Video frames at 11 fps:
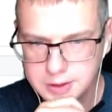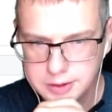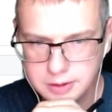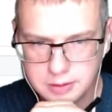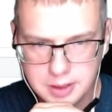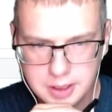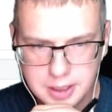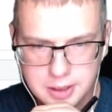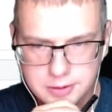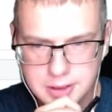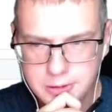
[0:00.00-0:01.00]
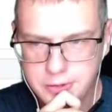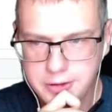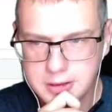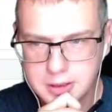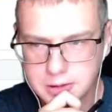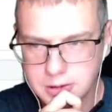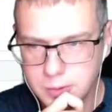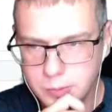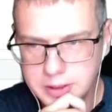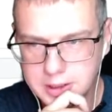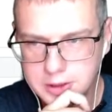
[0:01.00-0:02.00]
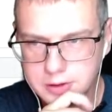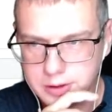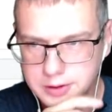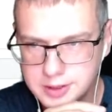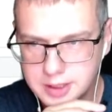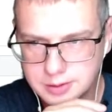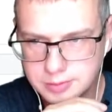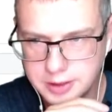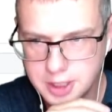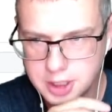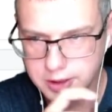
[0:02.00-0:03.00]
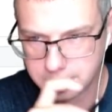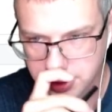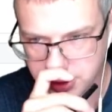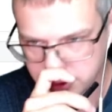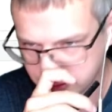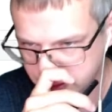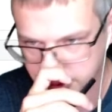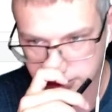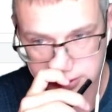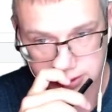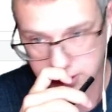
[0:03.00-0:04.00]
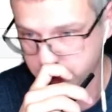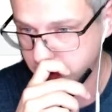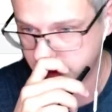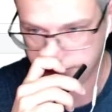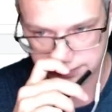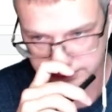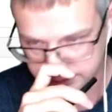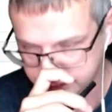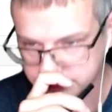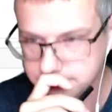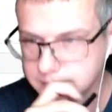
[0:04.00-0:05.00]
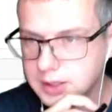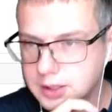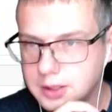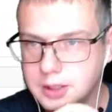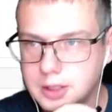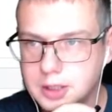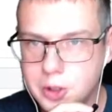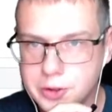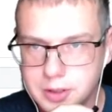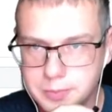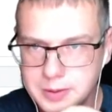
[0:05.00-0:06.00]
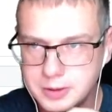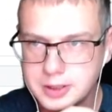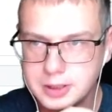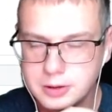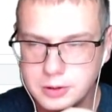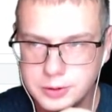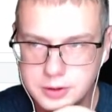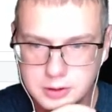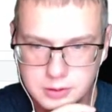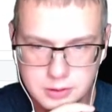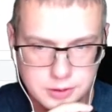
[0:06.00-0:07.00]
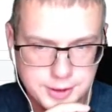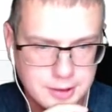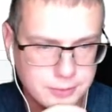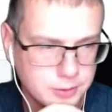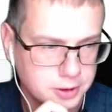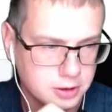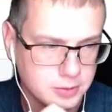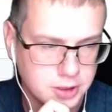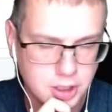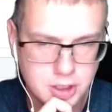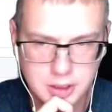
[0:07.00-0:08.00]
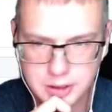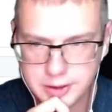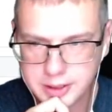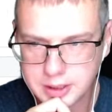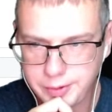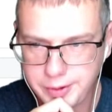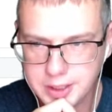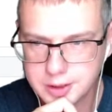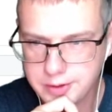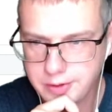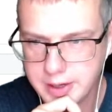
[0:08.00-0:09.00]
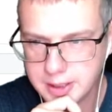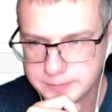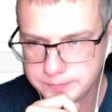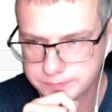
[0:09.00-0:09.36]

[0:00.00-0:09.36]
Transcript: So I don't think we need this explanation here at all. Also, people can go to Terraform documentation and they can read it there.